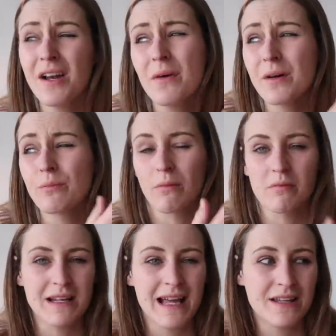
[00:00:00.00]
know I could
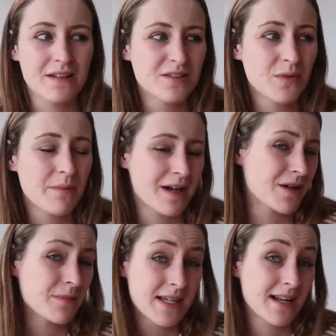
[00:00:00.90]
probably get used to it, but I
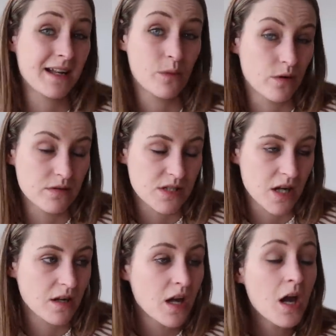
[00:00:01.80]
don't particularly want
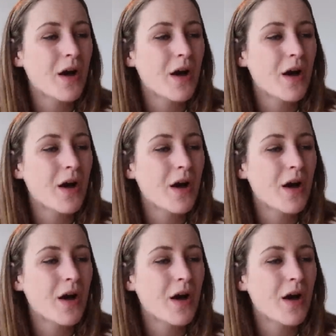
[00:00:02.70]
to.